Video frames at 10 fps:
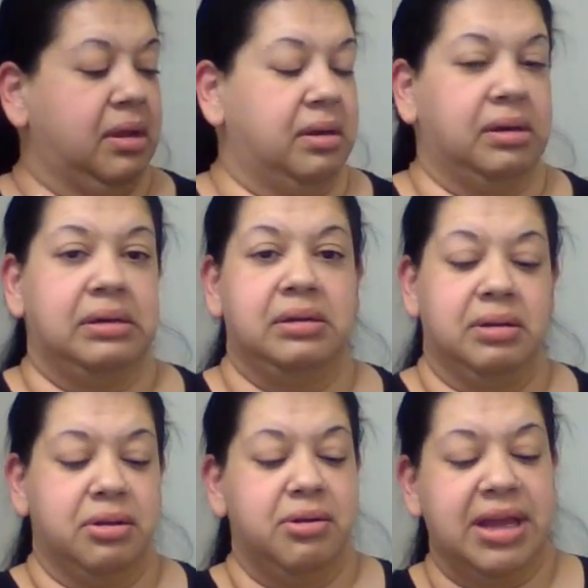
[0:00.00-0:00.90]
You can
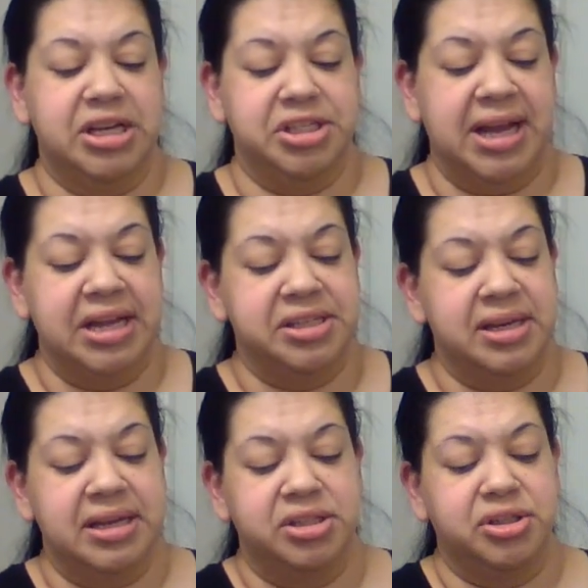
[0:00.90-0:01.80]
change it
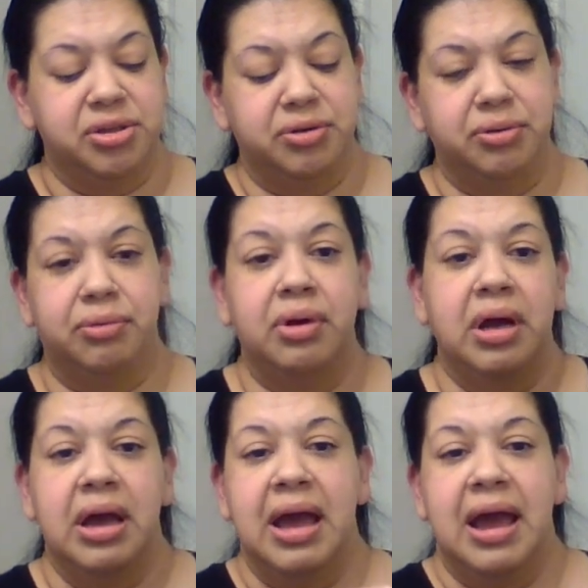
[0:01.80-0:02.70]
into
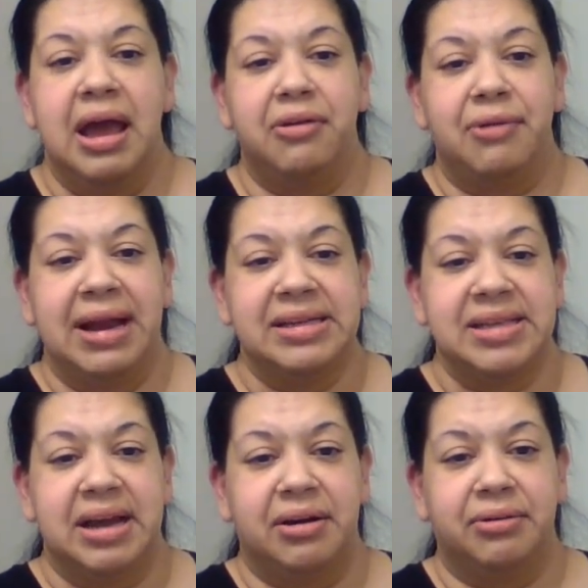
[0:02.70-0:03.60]
and write
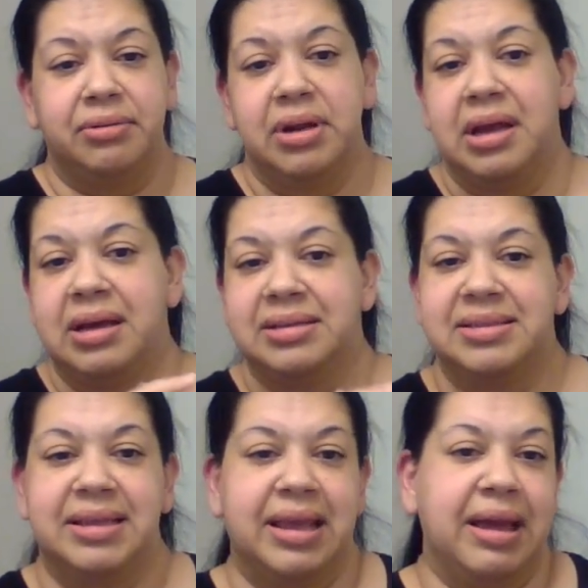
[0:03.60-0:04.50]
down
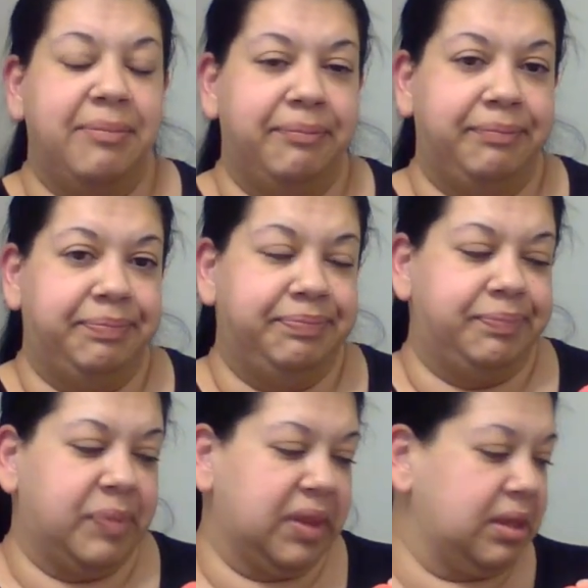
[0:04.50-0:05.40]
skip
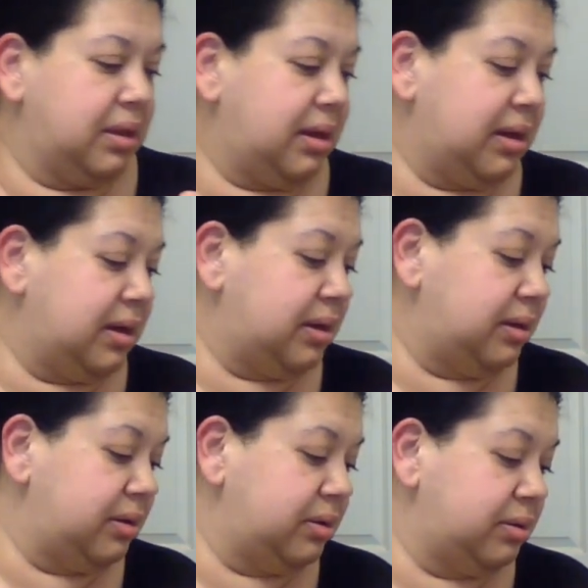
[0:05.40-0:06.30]

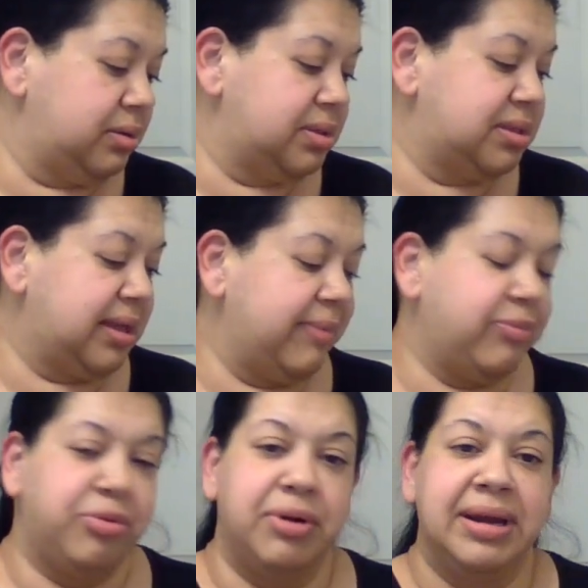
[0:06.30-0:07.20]
3
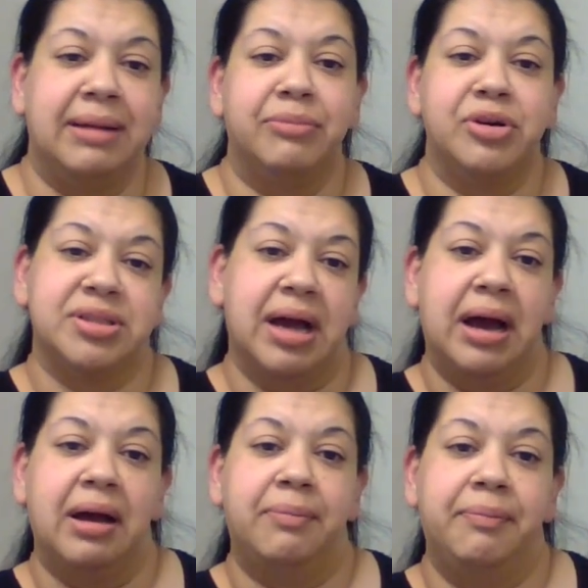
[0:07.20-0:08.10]
numbers
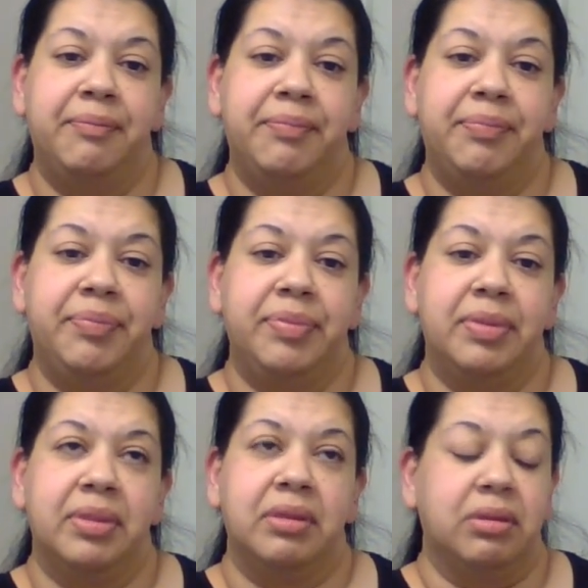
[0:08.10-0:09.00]
up,
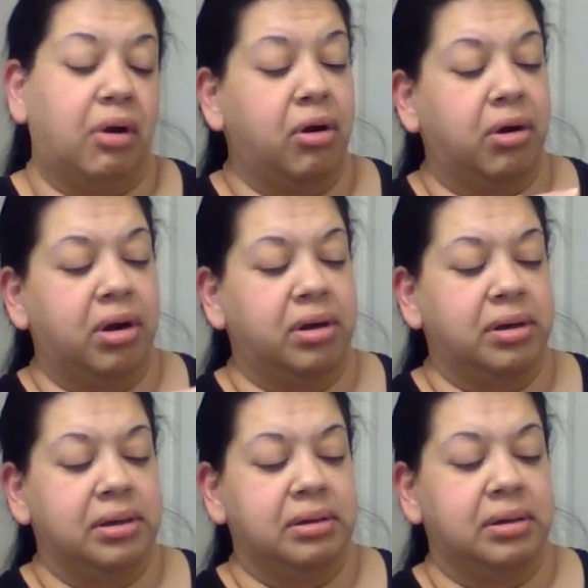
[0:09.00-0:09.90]
or
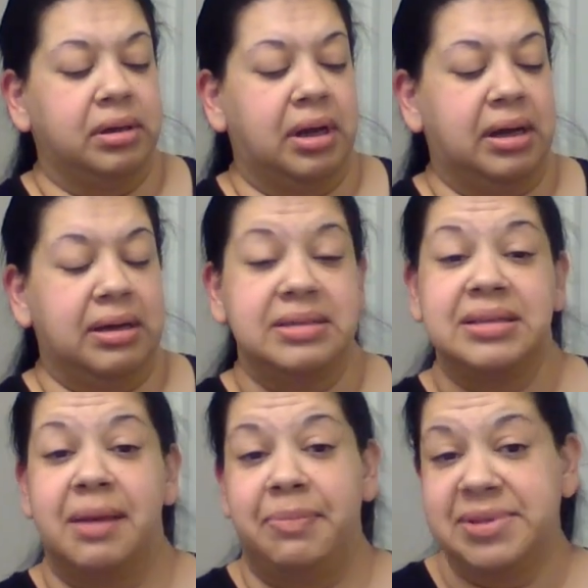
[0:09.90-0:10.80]
skip a
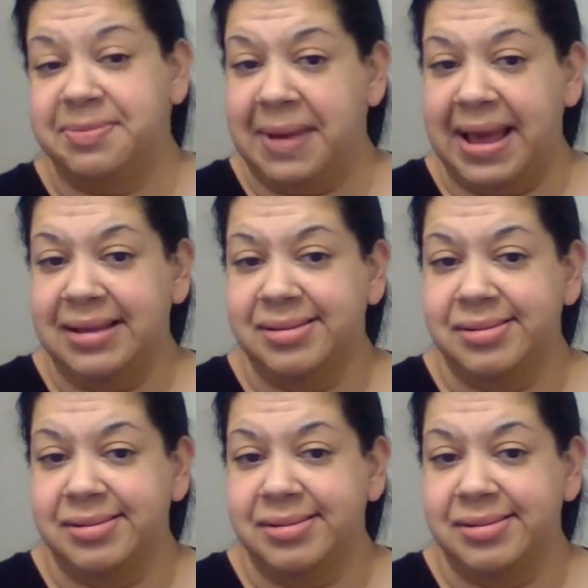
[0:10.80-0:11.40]
space,